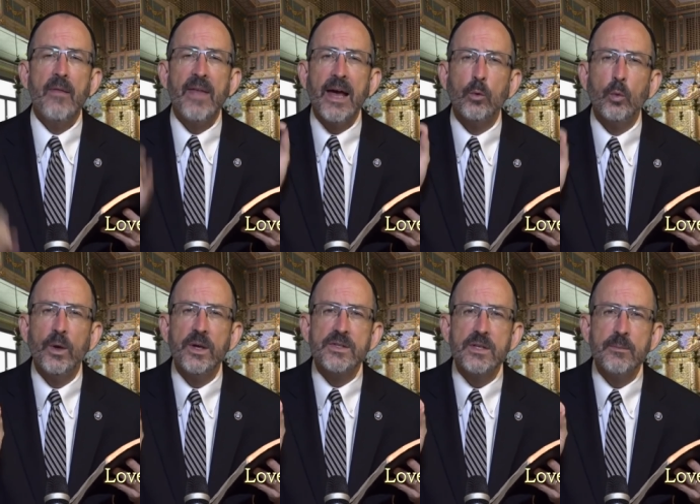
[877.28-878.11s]
That
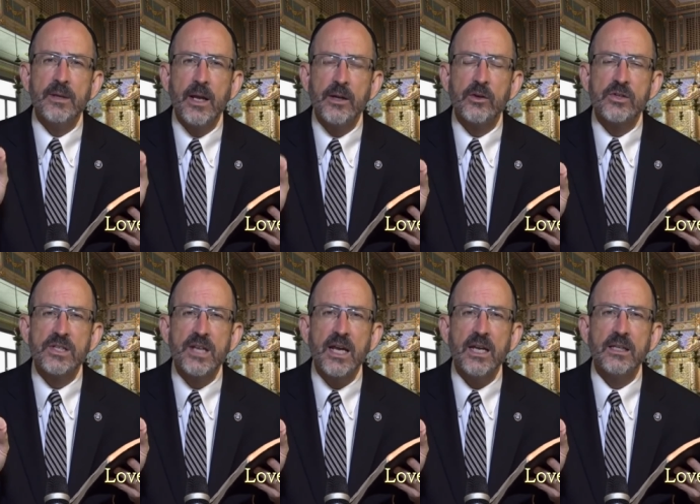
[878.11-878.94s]
wisdom and
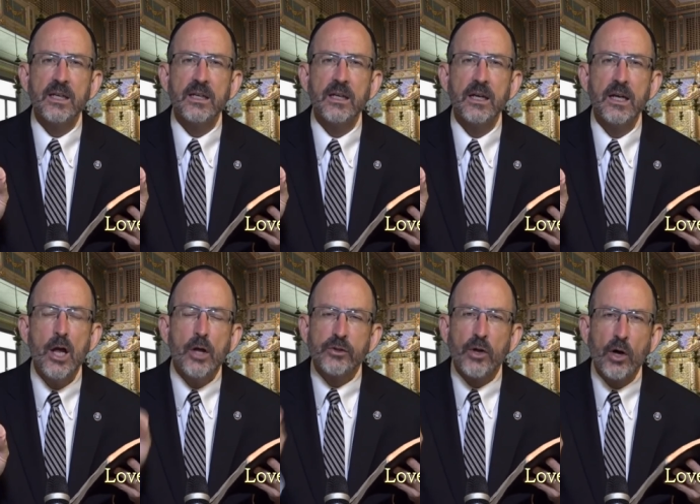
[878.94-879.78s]
understanding
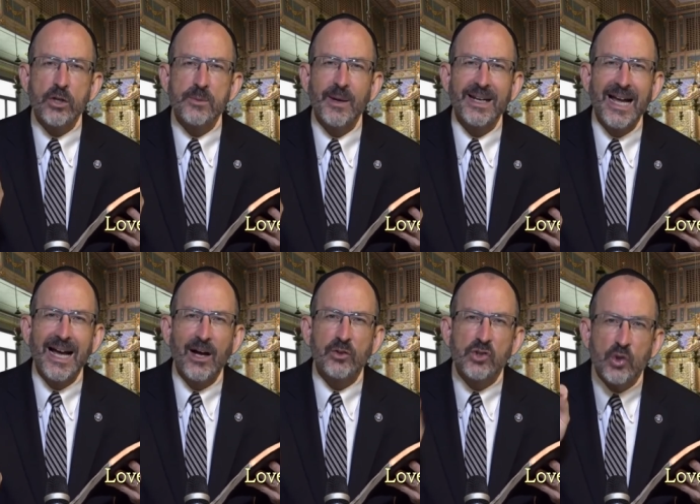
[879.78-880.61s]
talks about
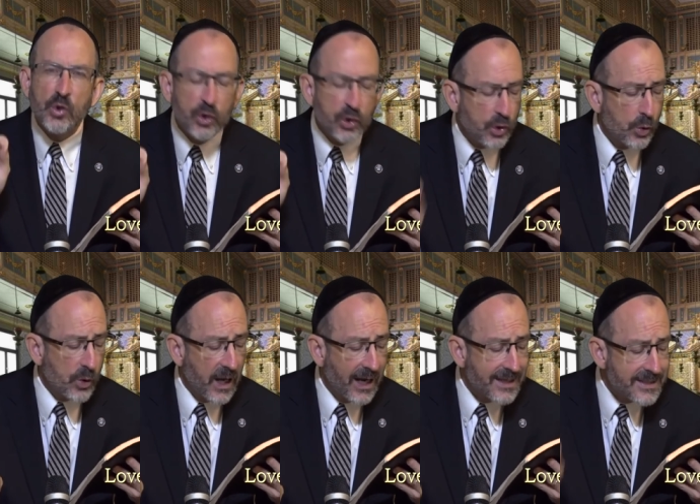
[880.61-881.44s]
how to
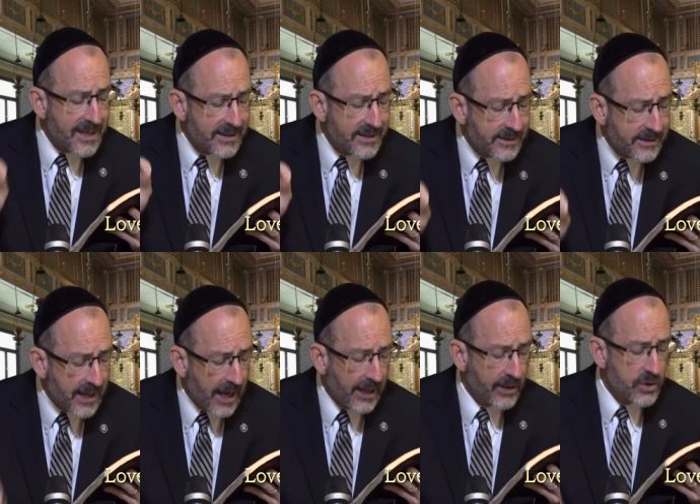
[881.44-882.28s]
utilize the
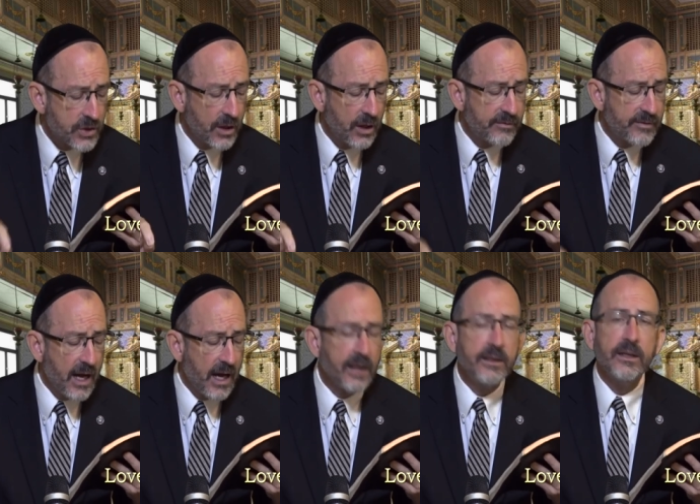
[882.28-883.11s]
knowledge of
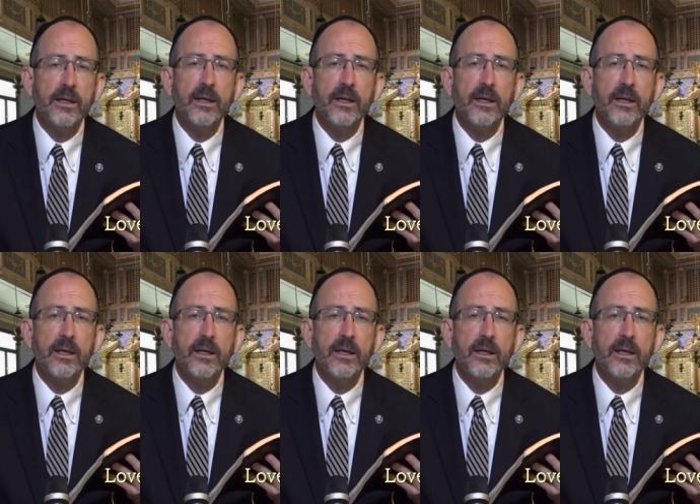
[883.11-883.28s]
God,